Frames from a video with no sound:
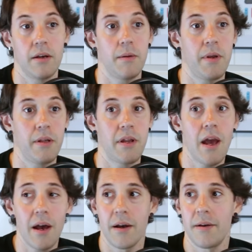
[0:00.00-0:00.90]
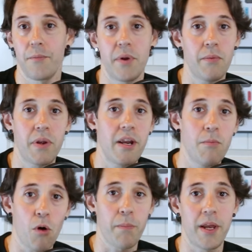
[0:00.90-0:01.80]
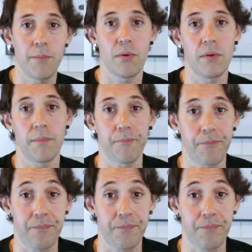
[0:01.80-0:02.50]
I mean, yeah, we need more people